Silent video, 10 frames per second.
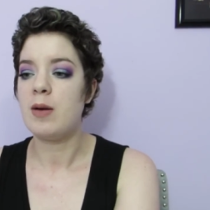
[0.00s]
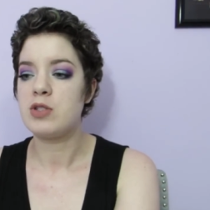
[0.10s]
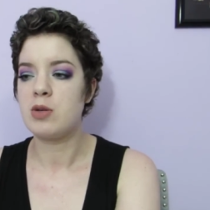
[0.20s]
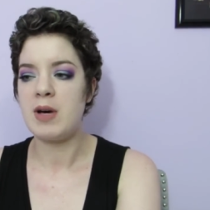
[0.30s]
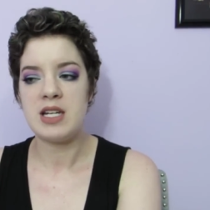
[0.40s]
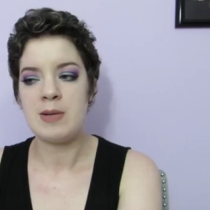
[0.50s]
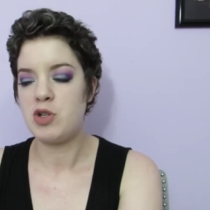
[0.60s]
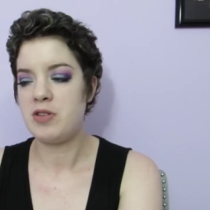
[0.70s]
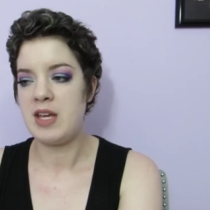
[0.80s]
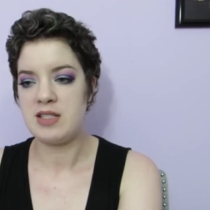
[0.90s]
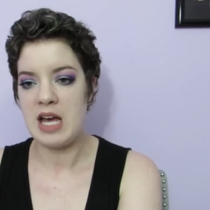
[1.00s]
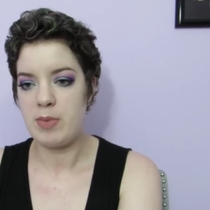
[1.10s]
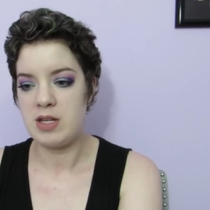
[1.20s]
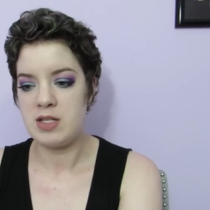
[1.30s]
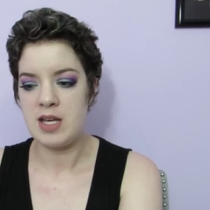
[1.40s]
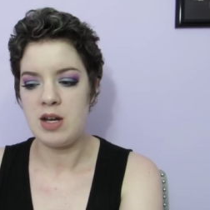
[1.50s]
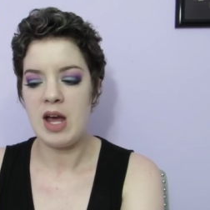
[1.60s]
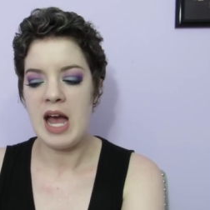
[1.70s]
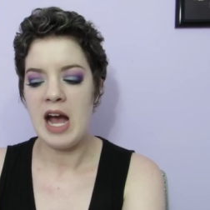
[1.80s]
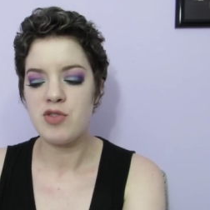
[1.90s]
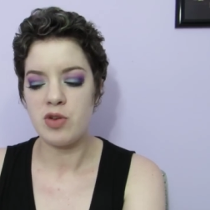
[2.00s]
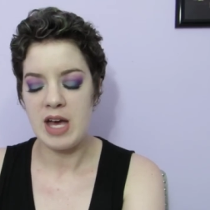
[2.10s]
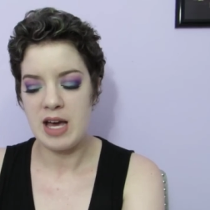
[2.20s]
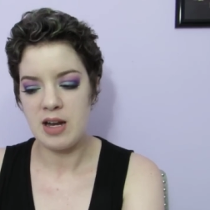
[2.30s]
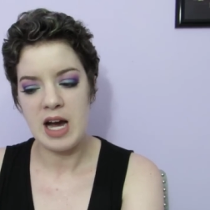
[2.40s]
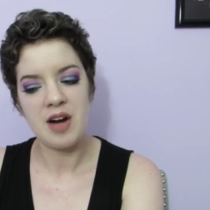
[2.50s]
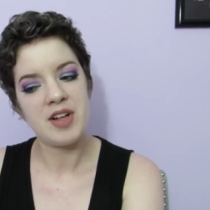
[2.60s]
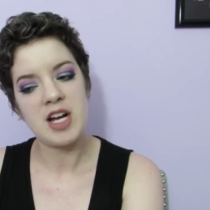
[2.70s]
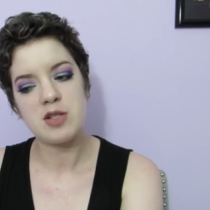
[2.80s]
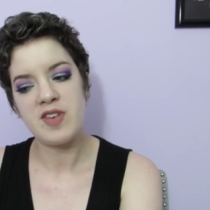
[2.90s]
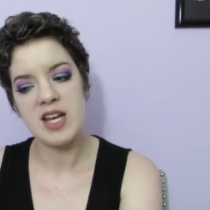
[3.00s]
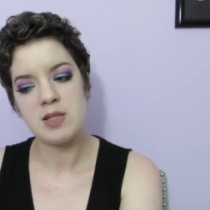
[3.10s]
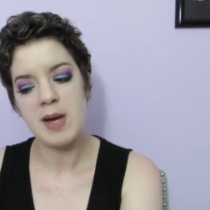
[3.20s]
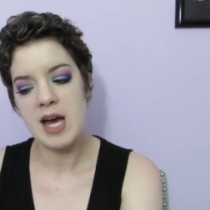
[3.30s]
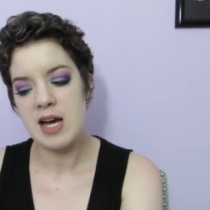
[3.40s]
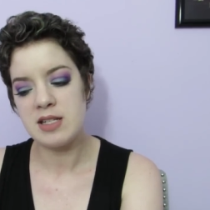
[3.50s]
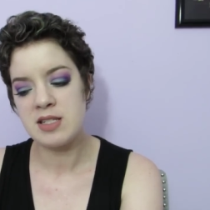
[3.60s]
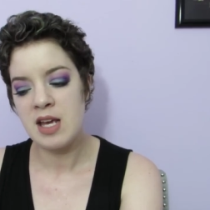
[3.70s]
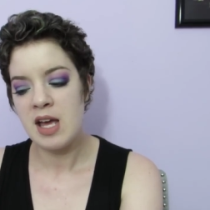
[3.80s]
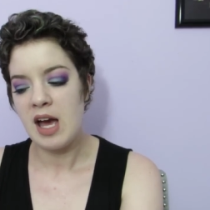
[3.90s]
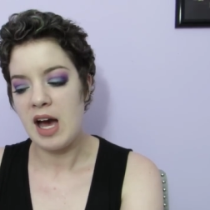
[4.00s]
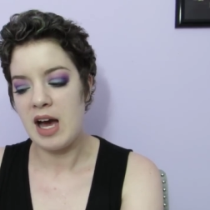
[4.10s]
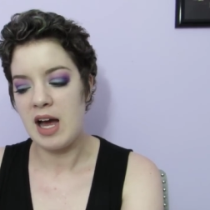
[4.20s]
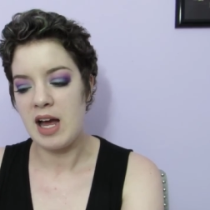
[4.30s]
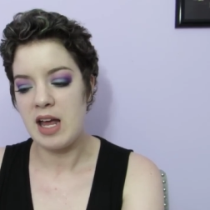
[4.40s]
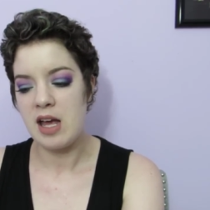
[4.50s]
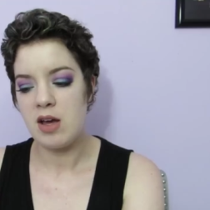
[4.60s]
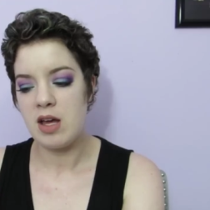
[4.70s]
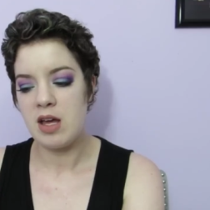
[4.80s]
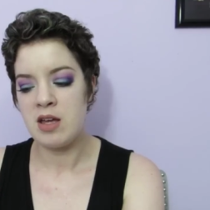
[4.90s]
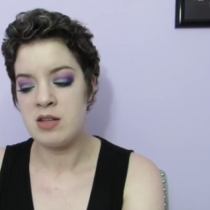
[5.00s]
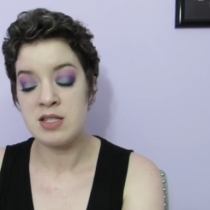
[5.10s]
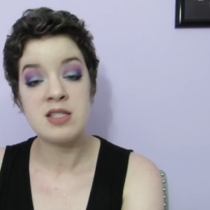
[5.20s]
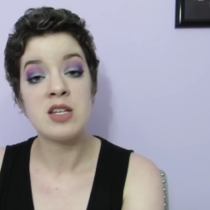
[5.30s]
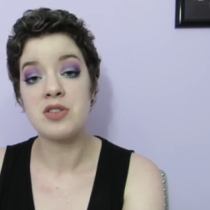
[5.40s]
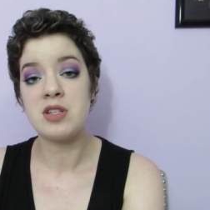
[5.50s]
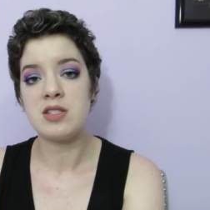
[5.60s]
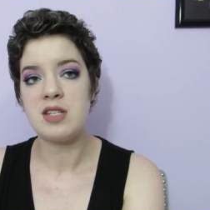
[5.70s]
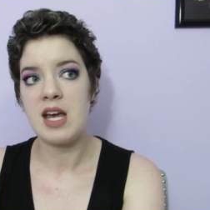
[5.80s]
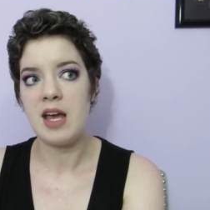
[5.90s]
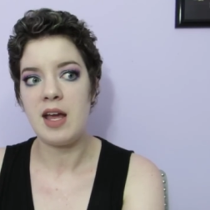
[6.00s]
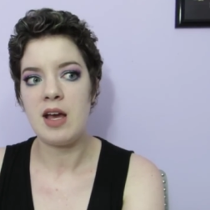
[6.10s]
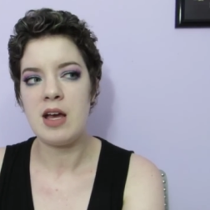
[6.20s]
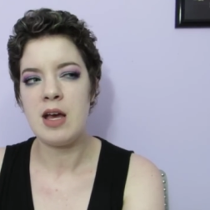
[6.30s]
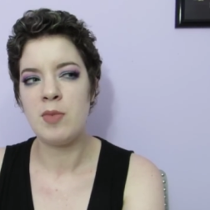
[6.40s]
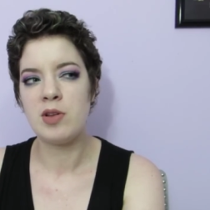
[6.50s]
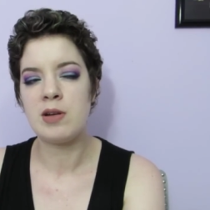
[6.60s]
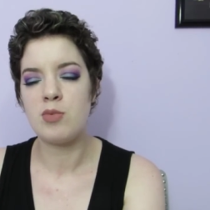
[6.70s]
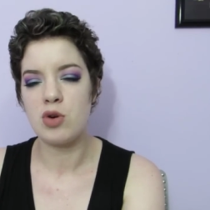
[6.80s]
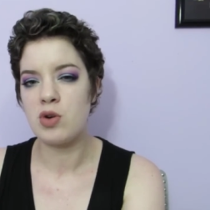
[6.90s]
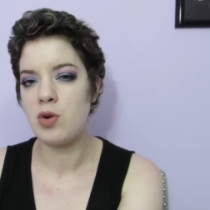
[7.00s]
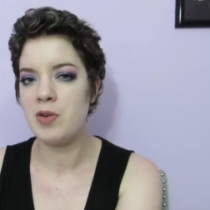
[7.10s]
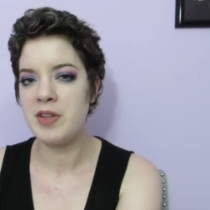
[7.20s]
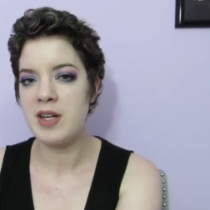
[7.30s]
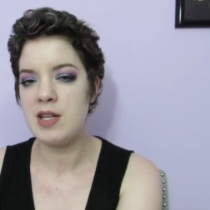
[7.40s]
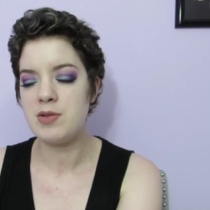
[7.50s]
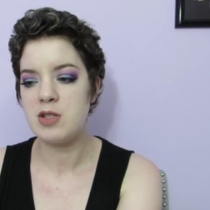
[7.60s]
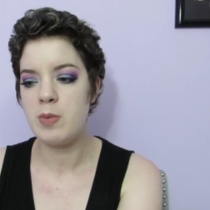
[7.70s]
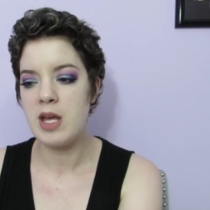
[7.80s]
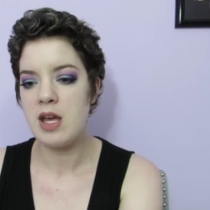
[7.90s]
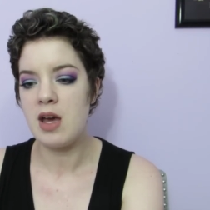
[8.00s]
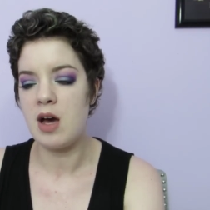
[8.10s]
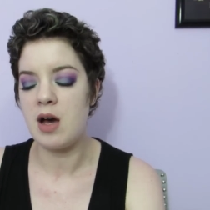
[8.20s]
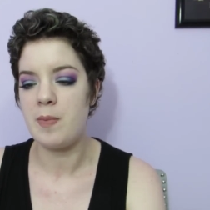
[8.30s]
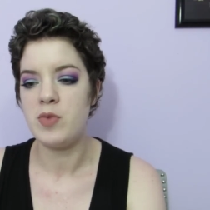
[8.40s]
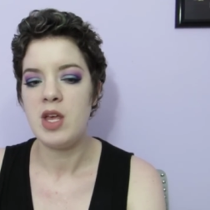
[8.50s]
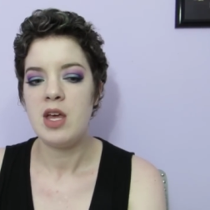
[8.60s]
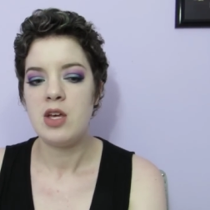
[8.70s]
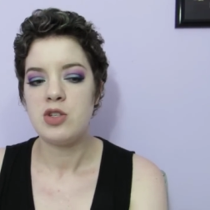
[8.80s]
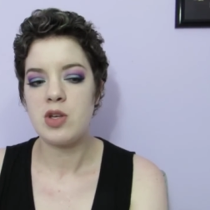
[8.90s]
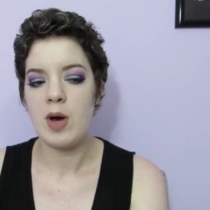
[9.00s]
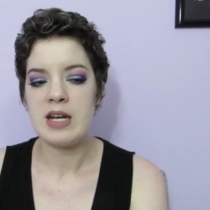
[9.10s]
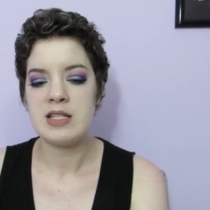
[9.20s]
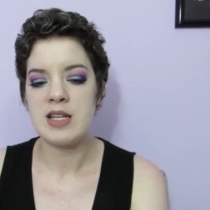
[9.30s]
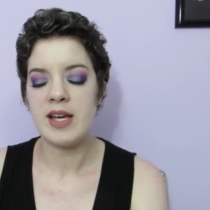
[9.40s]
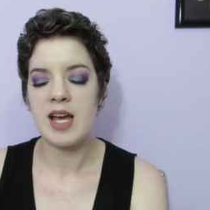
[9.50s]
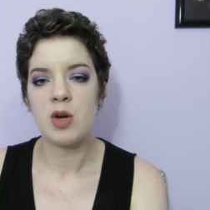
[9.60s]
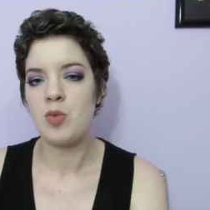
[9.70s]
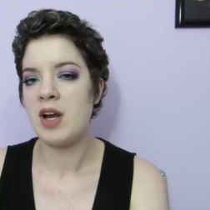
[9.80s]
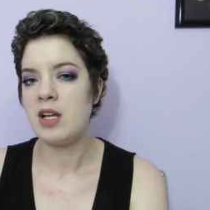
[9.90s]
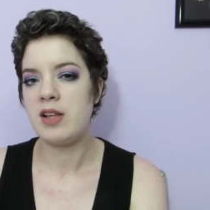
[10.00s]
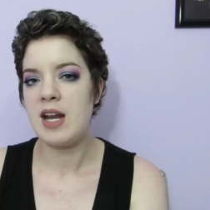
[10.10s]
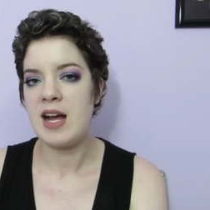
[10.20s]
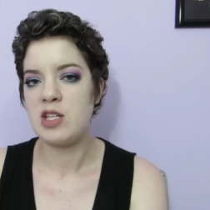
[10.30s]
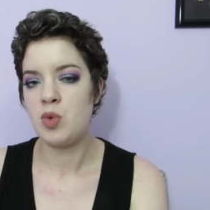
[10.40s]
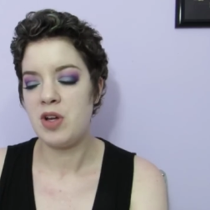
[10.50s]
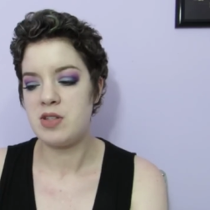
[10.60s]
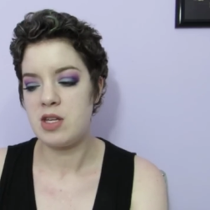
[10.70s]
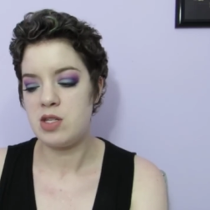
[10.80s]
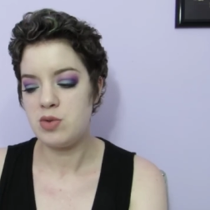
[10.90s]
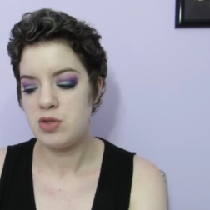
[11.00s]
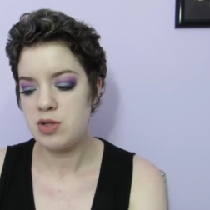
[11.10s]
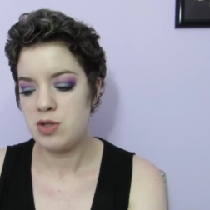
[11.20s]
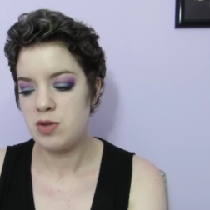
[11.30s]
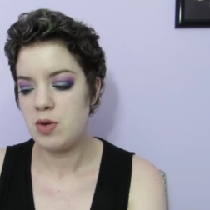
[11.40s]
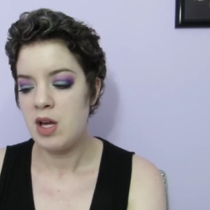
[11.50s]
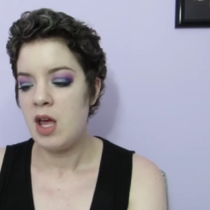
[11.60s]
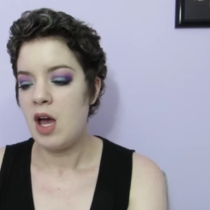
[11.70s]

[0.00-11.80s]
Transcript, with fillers: So body temperature things happened, and then after that hot flash phase passed, I still to this day am a little more cold than I used to be. So it's not like I can regulate as well as I used to.